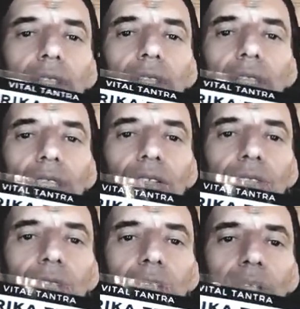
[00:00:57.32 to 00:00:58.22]
and
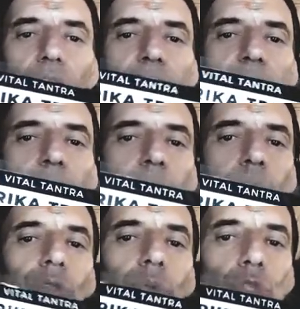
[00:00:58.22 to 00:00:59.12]
the uh, archetypal
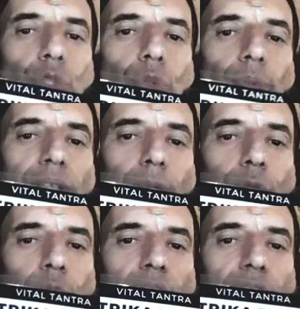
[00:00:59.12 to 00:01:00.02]
model also being able
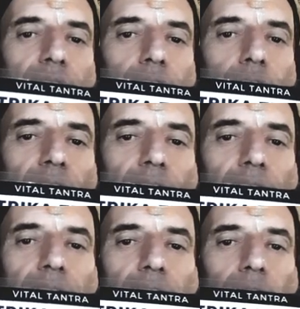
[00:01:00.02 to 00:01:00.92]
to navigate
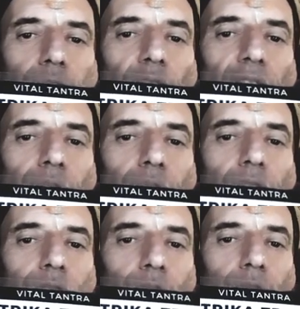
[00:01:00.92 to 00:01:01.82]
king, father,
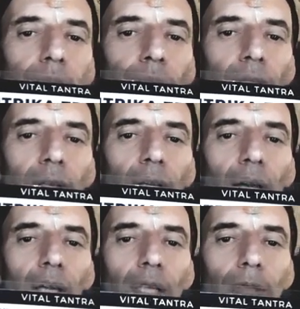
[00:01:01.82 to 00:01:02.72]
lover,
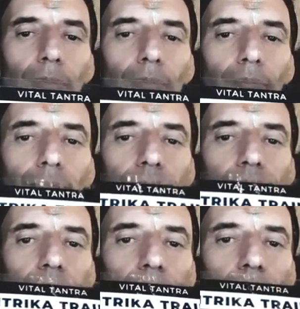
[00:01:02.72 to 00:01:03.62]
um,
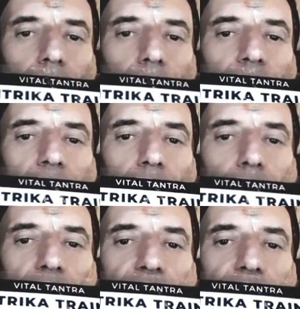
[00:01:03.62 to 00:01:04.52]
yeah,
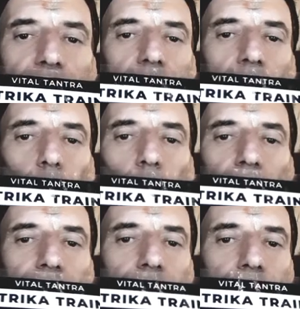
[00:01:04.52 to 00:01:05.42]
mystic,
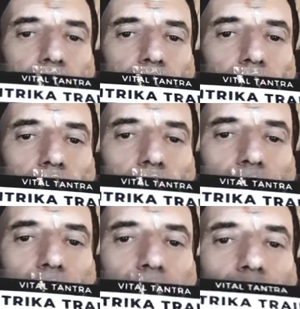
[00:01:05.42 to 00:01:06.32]
warrior,
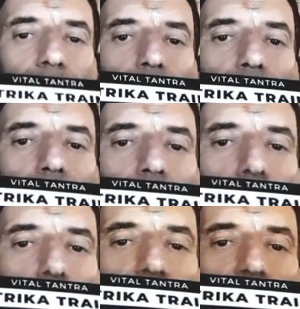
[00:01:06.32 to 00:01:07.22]
uh,
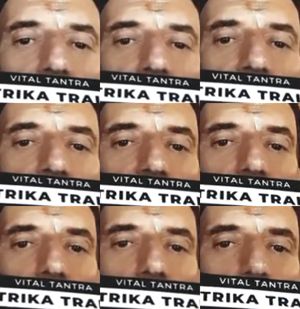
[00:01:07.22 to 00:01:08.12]
child,
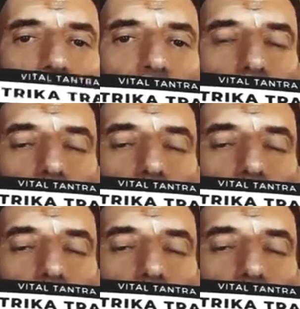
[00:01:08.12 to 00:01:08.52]
and creator.